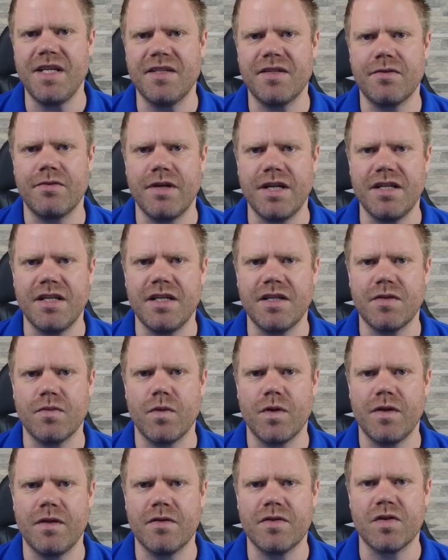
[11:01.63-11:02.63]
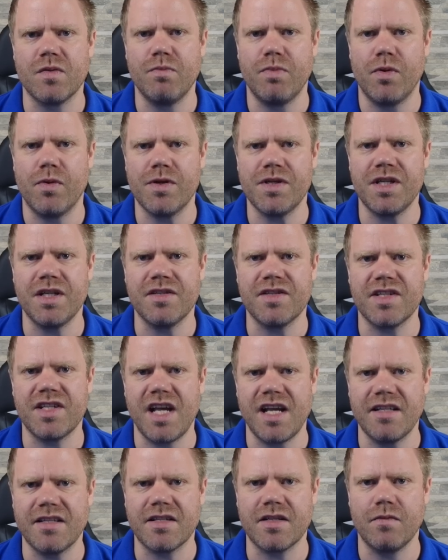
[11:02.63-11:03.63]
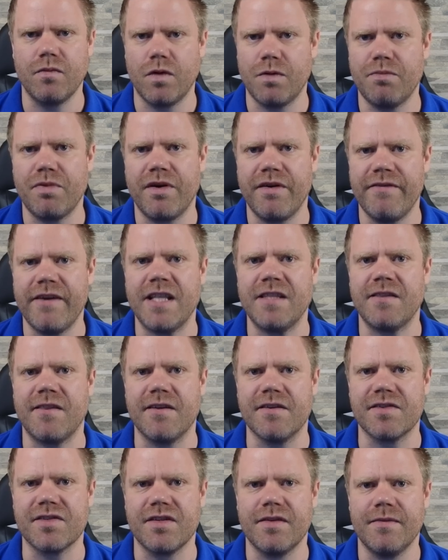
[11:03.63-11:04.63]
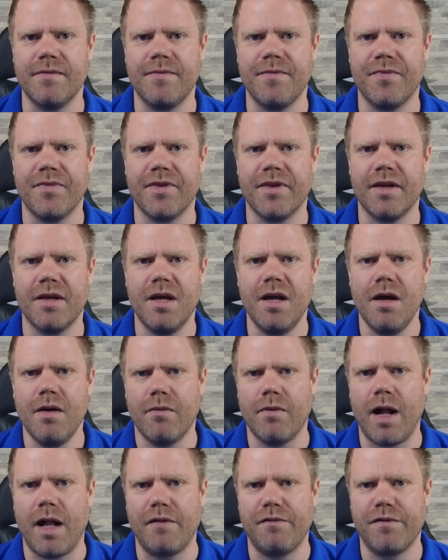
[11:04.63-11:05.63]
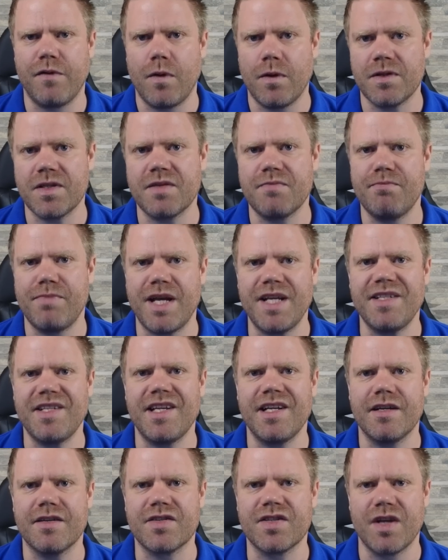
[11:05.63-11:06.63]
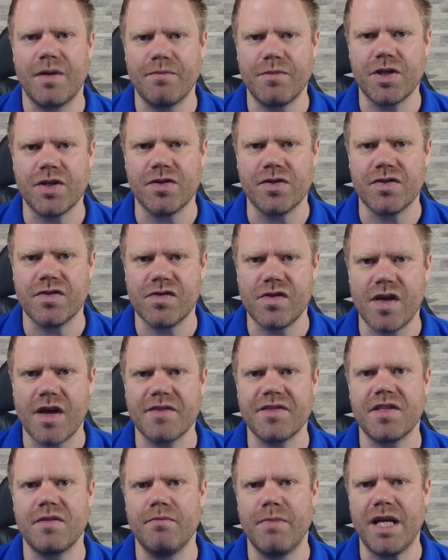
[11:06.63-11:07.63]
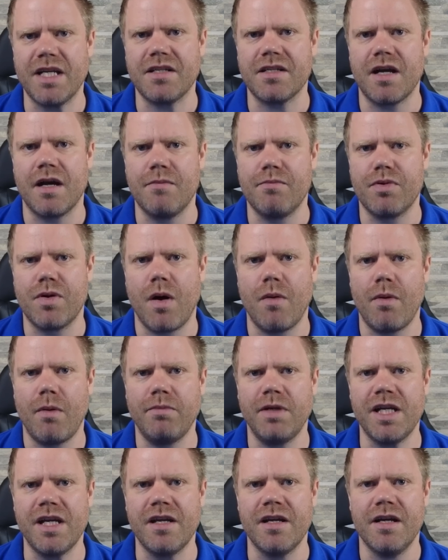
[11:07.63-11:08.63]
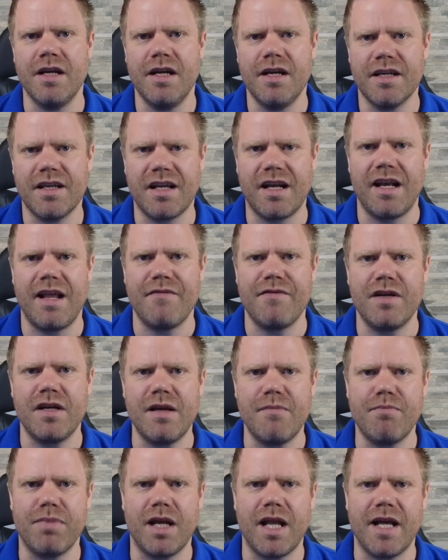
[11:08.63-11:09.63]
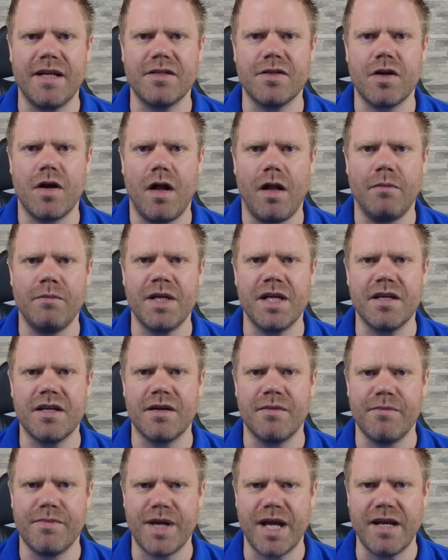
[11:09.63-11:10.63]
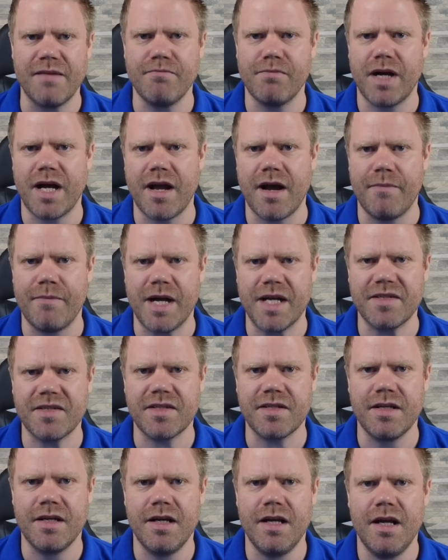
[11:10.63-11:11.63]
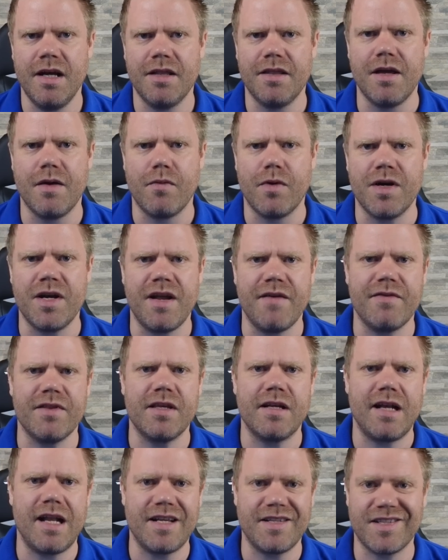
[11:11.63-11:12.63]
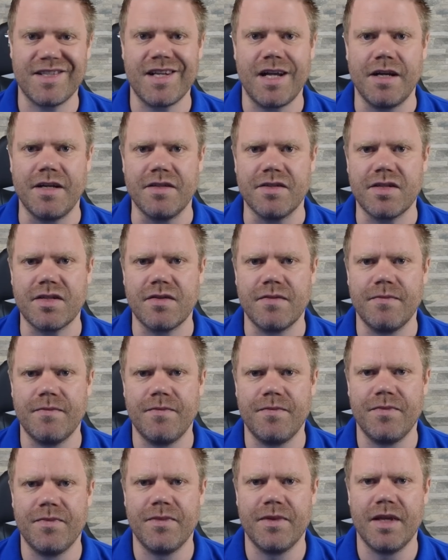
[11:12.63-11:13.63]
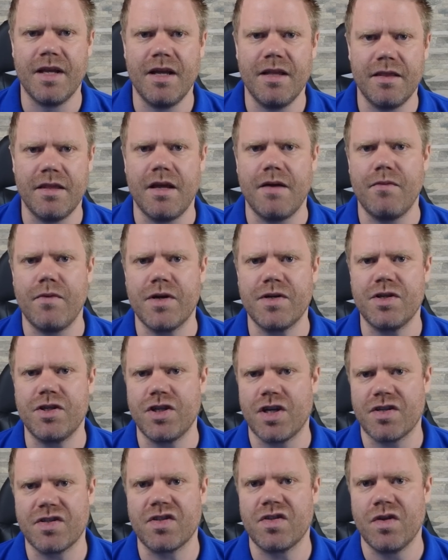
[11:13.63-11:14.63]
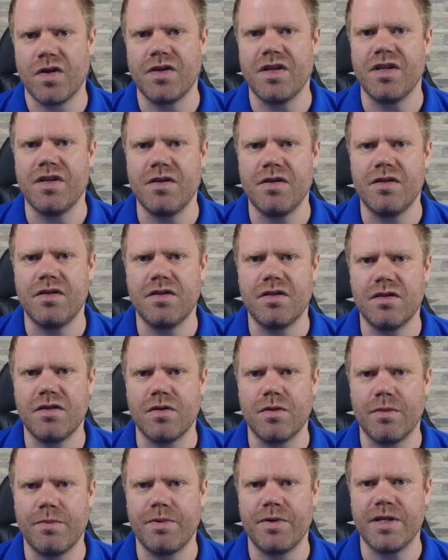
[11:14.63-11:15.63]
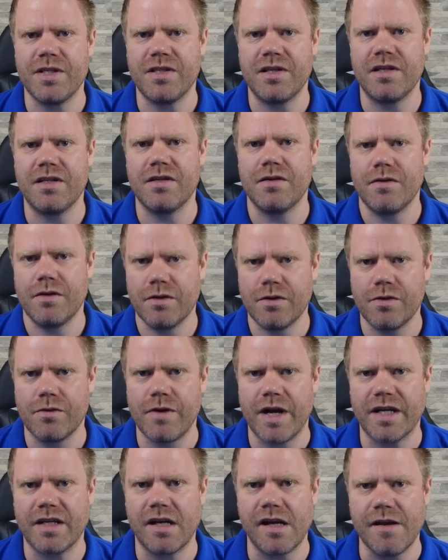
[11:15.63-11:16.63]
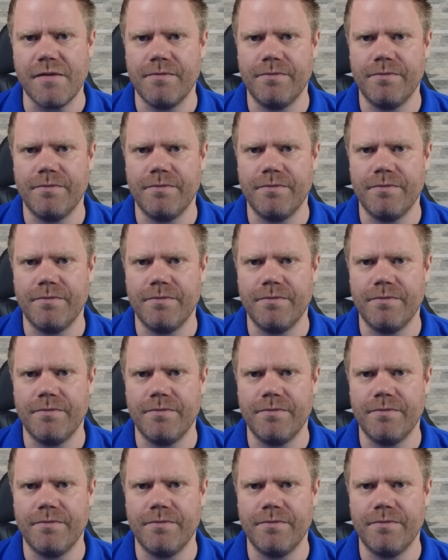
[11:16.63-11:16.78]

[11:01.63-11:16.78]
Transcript: treaties with the supporting states would prevent this. While false basic assumptions thus met a probably cleverly planned calming campaign by Hamas, there were nevertheless signs. They were just not interpreted correctly.